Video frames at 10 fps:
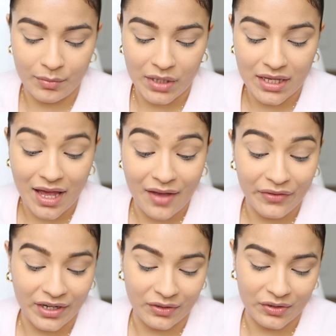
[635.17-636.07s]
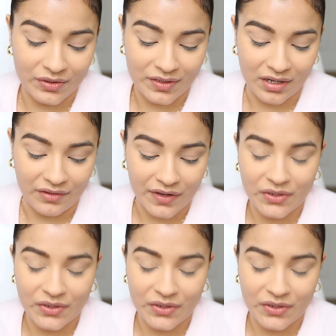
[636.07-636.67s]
and be confident in yourself.